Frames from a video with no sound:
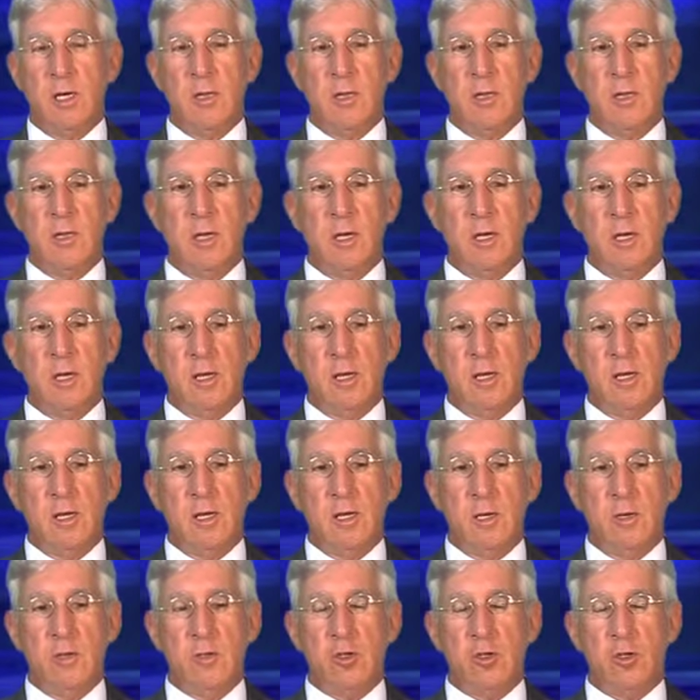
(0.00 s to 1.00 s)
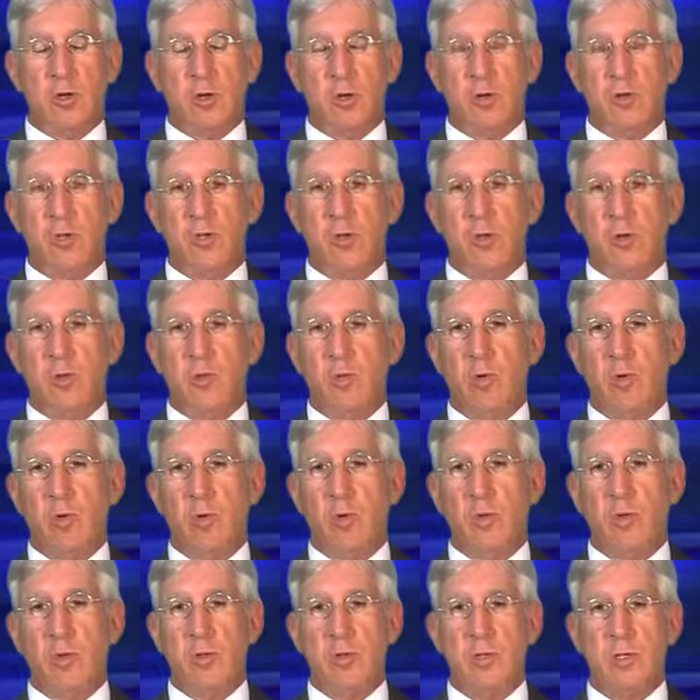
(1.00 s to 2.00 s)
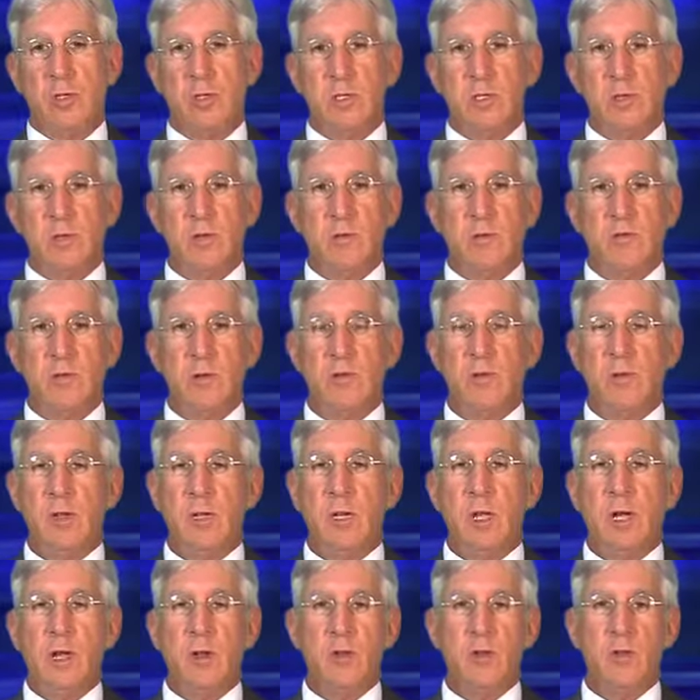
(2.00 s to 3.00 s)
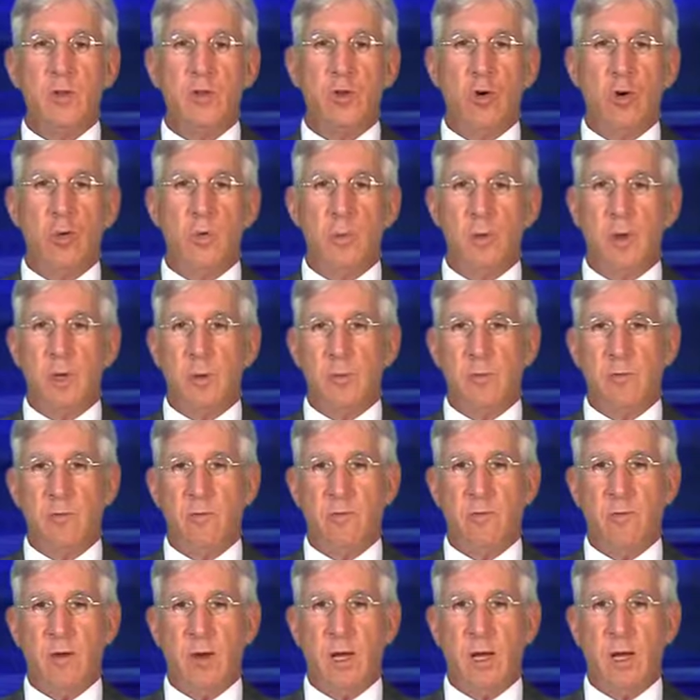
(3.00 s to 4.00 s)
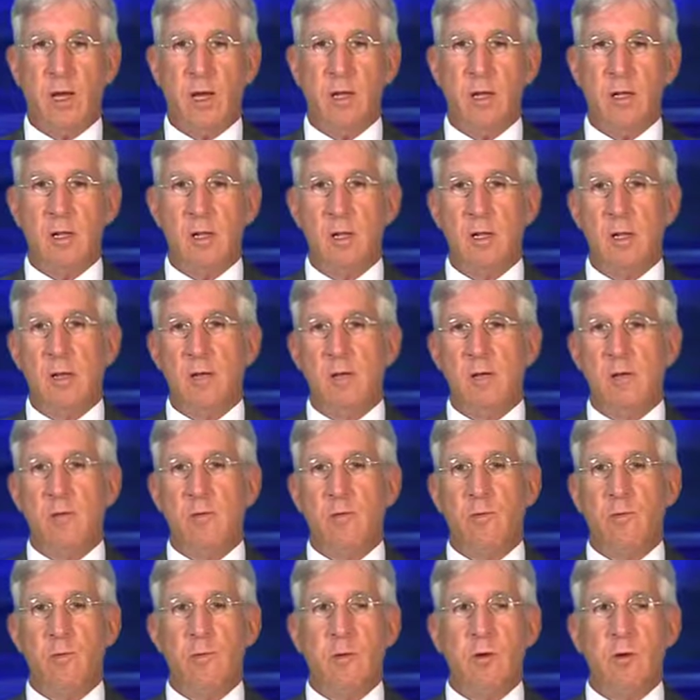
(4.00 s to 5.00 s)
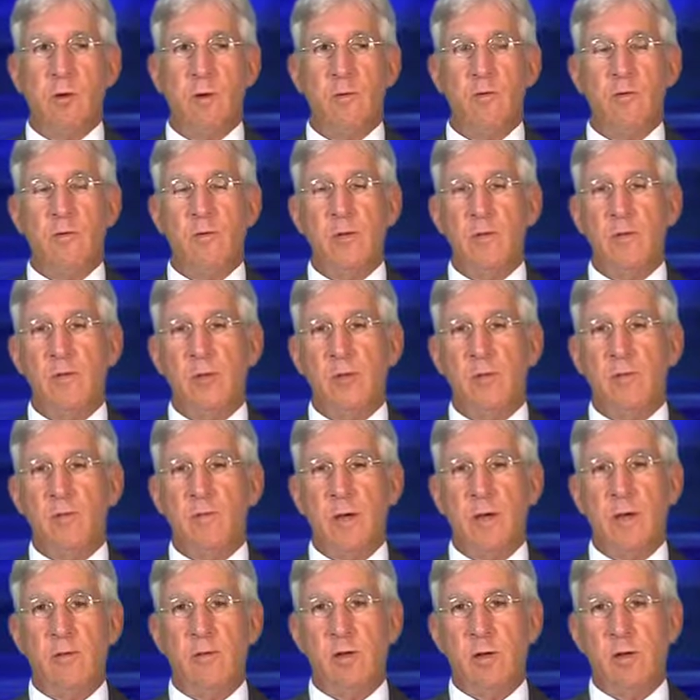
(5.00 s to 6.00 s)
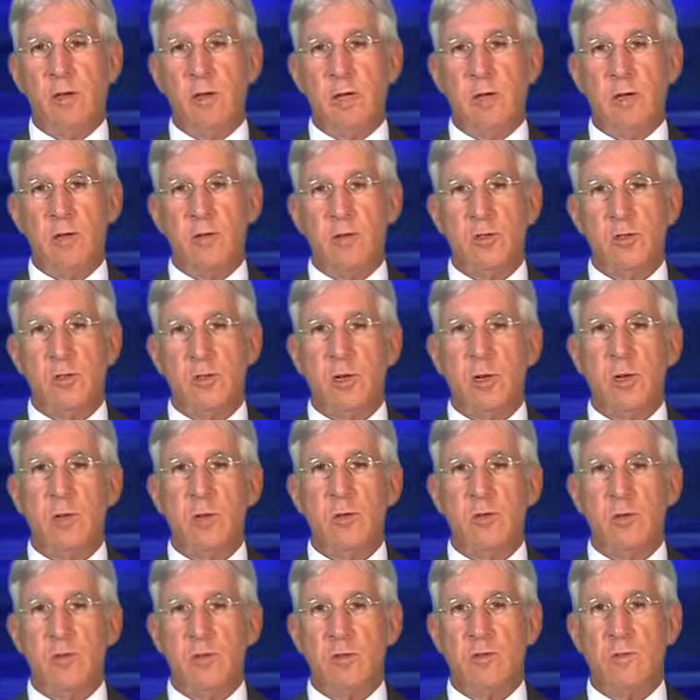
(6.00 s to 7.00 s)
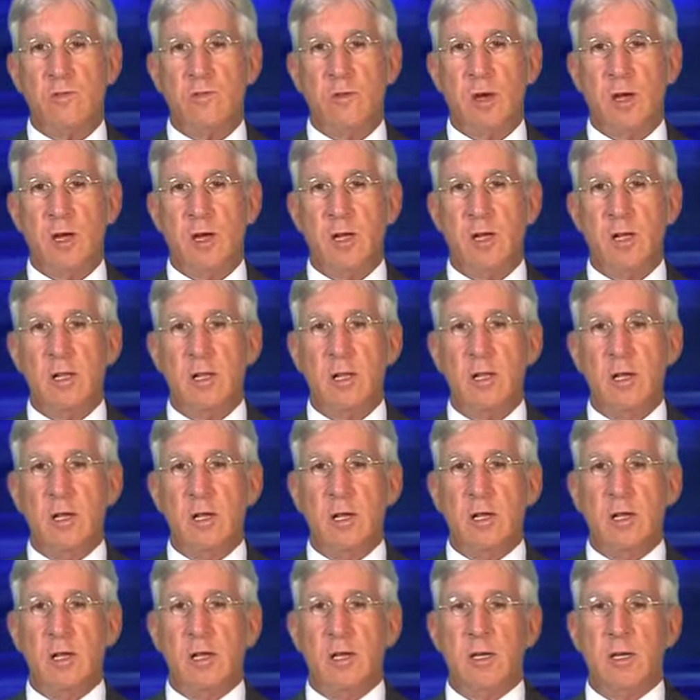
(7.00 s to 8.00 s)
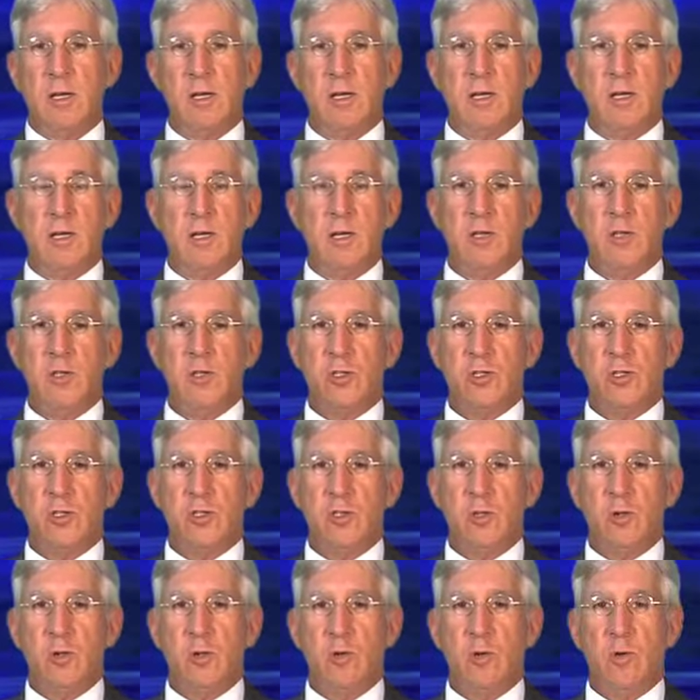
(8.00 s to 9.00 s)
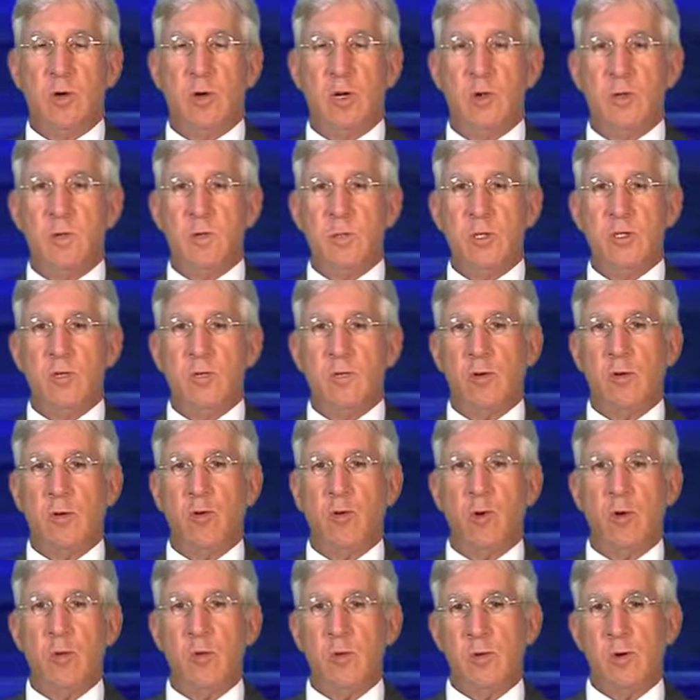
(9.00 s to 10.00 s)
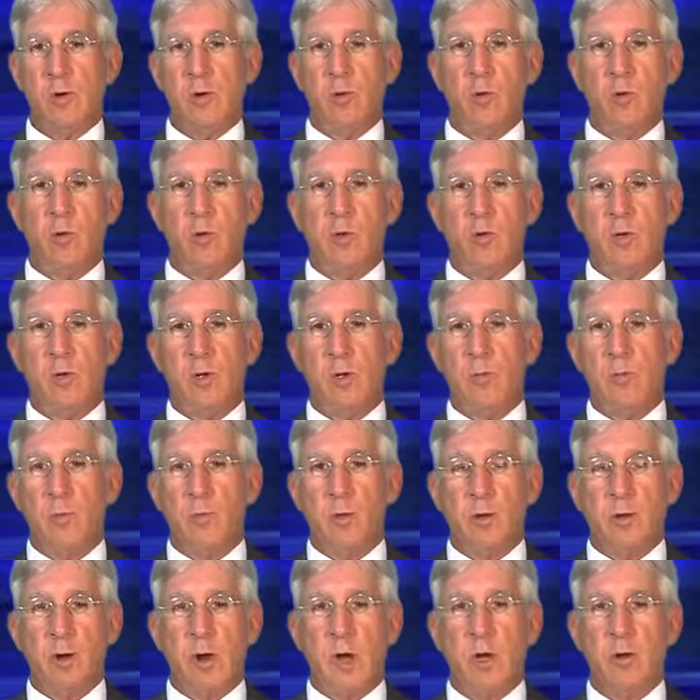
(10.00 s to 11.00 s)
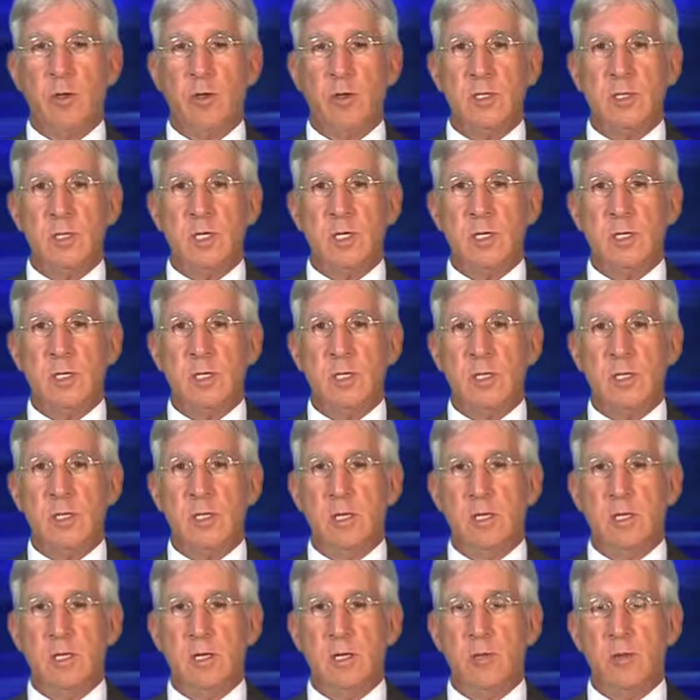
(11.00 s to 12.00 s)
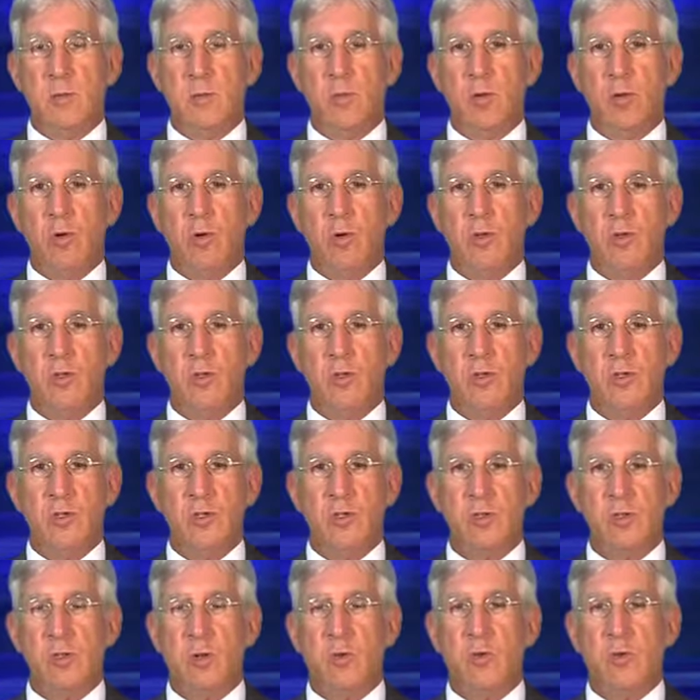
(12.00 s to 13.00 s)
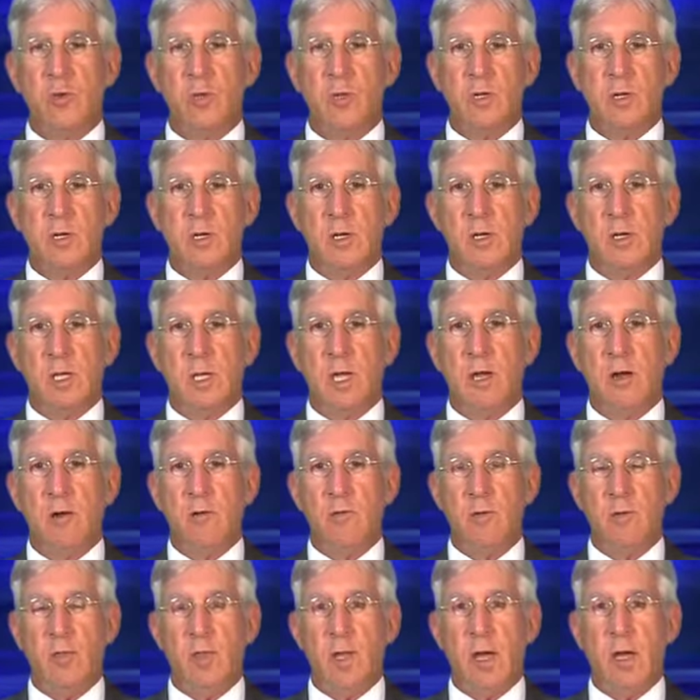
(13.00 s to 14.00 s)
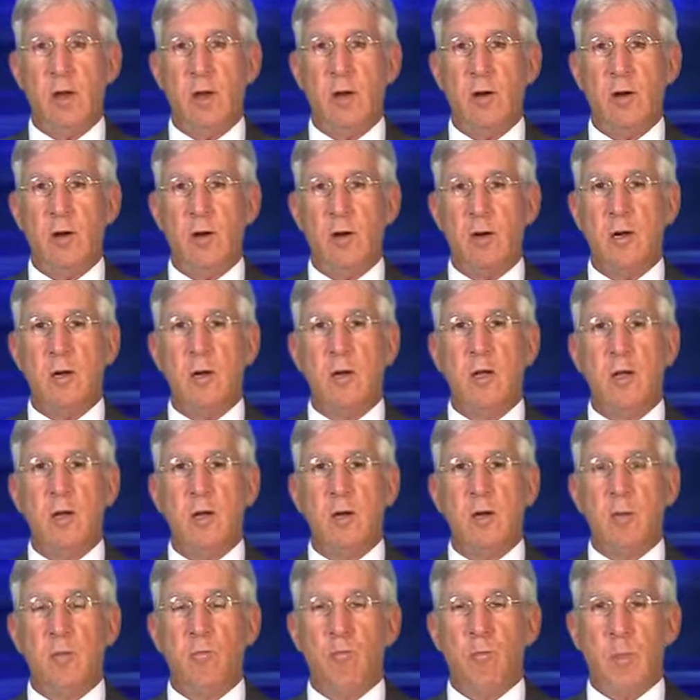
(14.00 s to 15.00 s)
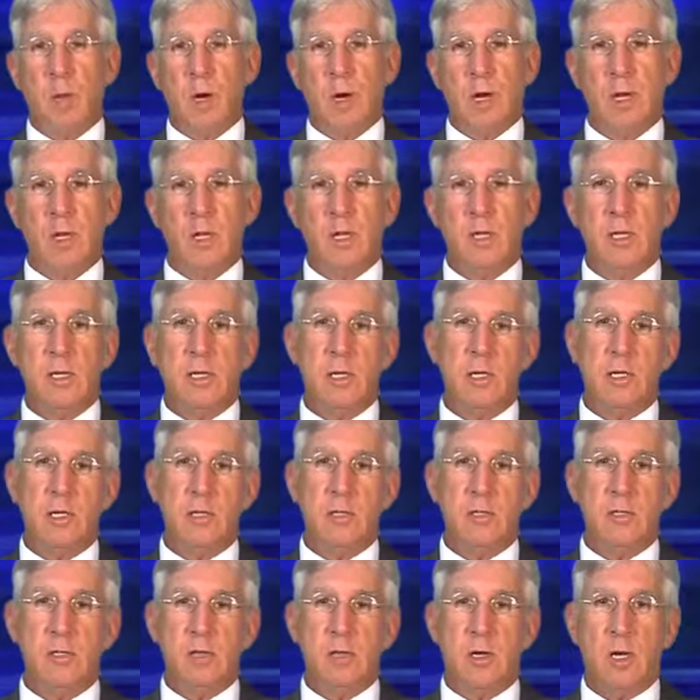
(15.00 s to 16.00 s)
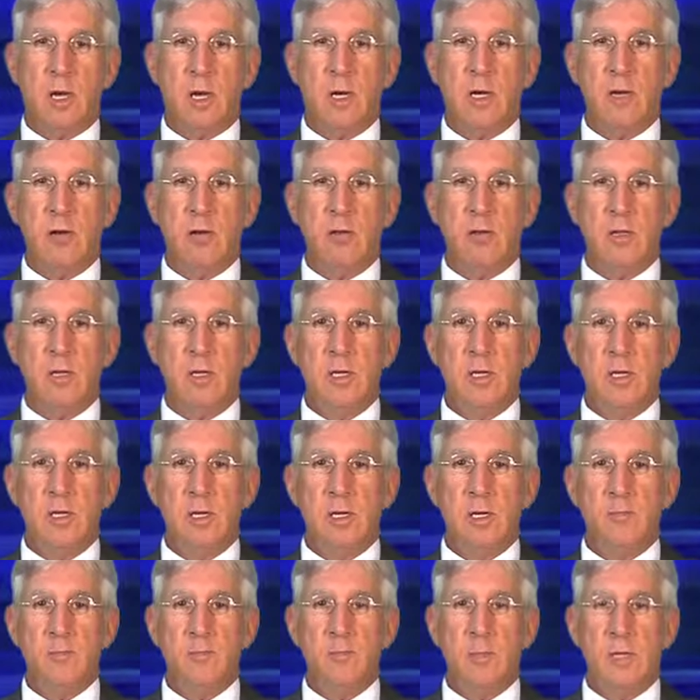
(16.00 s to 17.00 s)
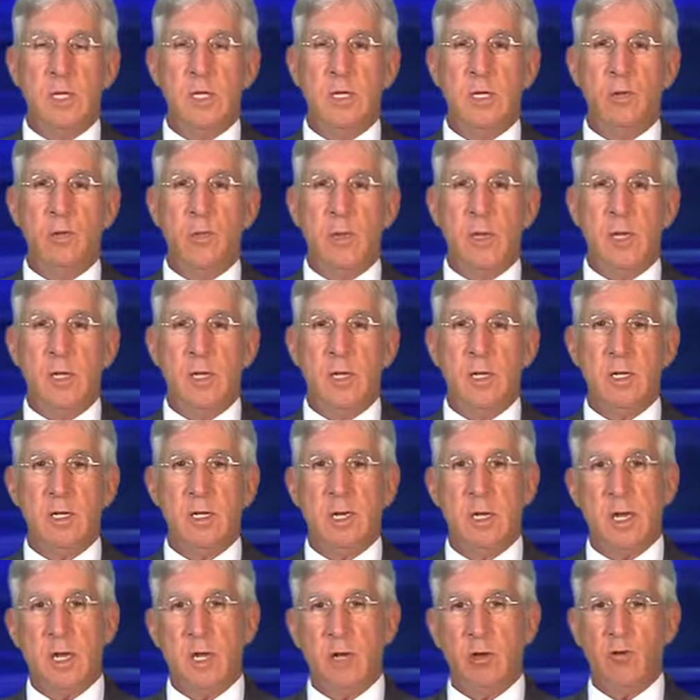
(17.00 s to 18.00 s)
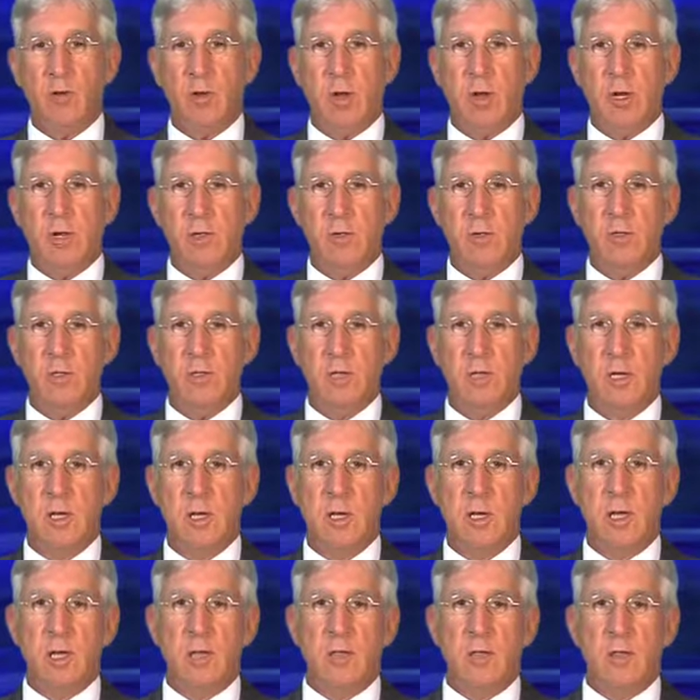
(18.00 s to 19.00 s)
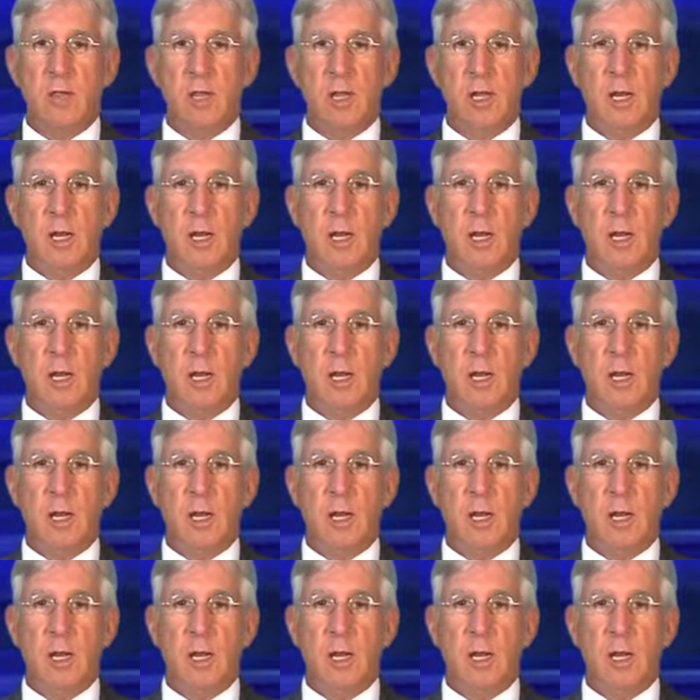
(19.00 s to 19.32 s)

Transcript: They charge their brokers $50 to open up a file, $450 to $500 to close the file. Uh, it's just so uh, much of a corporate world and bureaucracy that the, uh, the brokers just don't care for that. Our, model is to hire the uh, independent contractors that